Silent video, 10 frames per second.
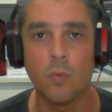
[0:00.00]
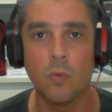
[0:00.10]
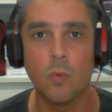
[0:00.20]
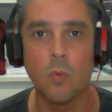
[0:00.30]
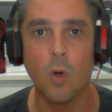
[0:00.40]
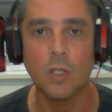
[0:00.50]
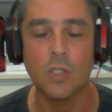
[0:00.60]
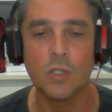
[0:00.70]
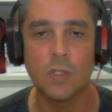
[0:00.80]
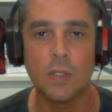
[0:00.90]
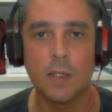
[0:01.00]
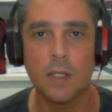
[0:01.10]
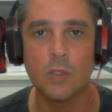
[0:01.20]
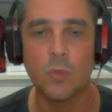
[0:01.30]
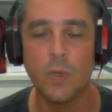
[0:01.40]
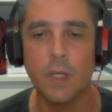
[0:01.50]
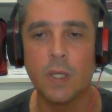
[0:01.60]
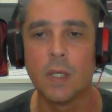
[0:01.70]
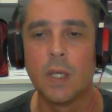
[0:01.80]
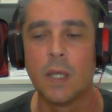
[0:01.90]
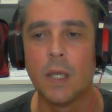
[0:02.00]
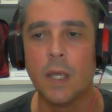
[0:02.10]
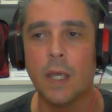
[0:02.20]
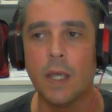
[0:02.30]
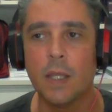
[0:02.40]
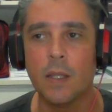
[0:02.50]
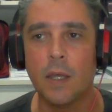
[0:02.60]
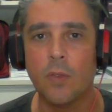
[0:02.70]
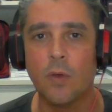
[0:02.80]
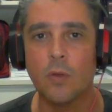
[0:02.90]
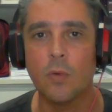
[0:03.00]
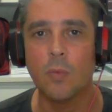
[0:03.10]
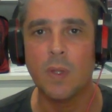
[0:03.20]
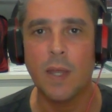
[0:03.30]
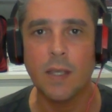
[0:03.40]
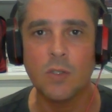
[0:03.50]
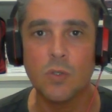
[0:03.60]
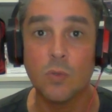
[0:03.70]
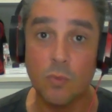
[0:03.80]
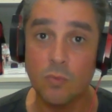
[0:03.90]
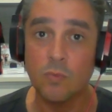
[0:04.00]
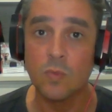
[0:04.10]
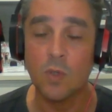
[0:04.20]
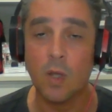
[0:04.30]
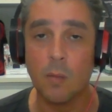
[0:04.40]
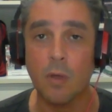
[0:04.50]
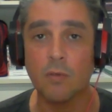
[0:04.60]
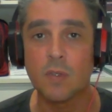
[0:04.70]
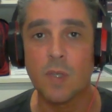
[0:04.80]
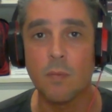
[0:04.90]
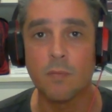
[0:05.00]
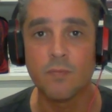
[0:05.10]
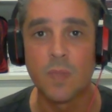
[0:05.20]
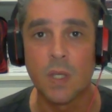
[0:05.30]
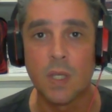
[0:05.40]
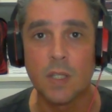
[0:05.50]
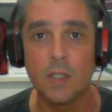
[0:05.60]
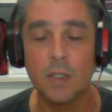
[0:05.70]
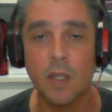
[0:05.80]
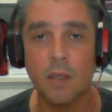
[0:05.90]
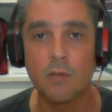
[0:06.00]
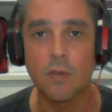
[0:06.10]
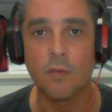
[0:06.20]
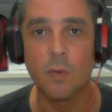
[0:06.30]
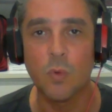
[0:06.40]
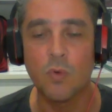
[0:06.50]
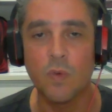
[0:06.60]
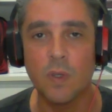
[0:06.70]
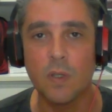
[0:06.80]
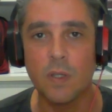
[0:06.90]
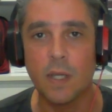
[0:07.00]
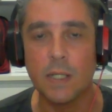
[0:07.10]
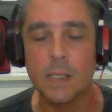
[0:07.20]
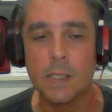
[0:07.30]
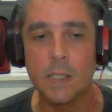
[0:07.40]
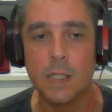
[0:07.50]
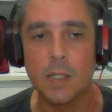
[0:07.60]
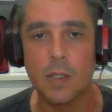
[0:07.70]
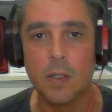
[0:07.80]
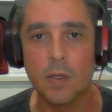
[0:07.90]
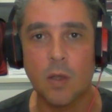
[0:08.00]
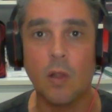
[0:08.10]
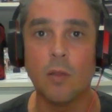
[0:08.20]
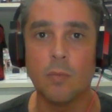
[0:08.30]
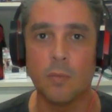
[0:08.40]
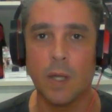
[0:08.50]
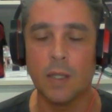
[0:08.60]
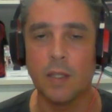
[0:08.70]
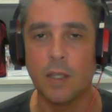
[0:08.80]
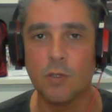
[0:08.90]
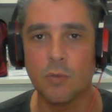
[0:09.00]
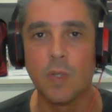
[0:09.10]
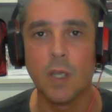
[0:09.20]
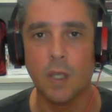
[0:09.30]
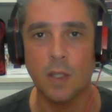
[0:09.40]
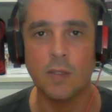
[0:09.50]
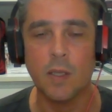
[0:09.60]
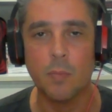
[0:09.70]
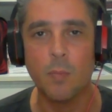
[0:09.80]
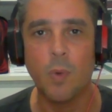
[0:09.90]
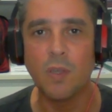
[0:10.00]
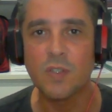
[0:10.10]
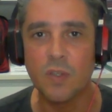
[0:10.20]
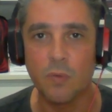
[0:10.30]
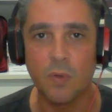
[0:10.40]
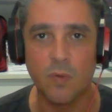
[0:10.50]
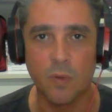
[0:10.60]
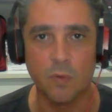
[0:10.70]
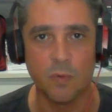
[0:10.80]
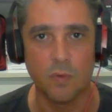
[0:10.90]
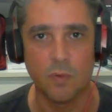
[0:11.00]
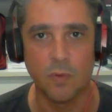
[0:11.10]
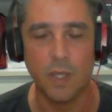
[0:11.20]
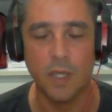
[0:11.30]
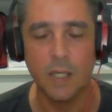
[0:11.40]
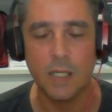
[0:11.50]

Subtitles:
watched last week, and I thought it would be nice to talk about some details of the movie that called my attention. It's a positive review, okay?